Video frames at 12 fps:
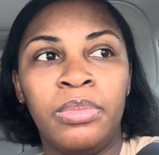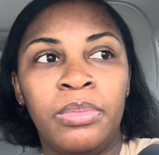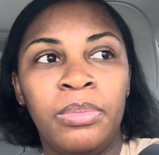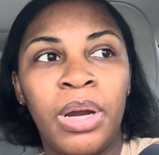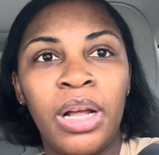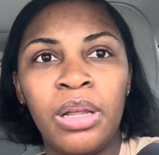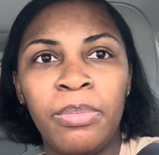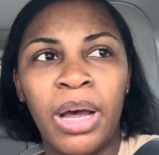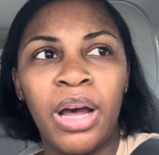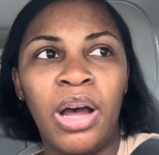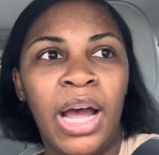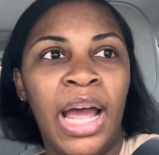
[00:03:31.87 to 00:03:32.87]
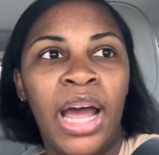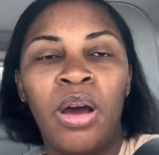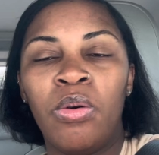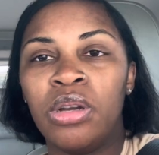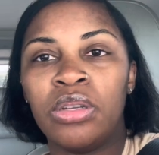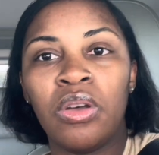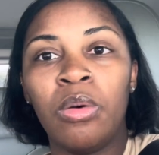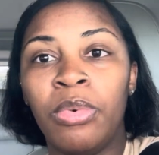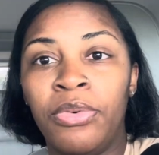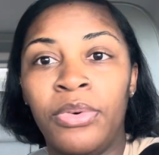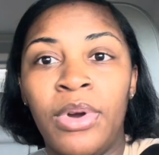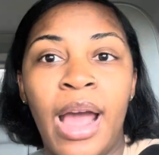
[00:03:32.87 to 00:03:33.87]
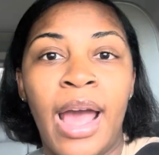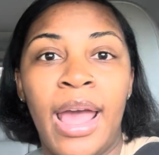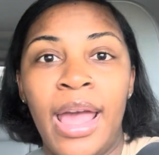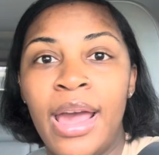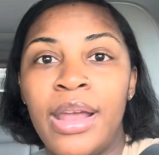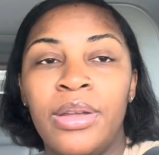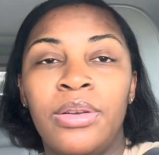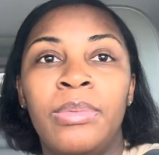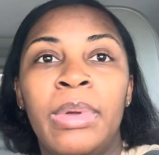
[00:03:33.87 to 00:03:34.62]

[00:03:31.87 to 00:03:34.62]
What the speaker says: probably about an hour or so before I had her.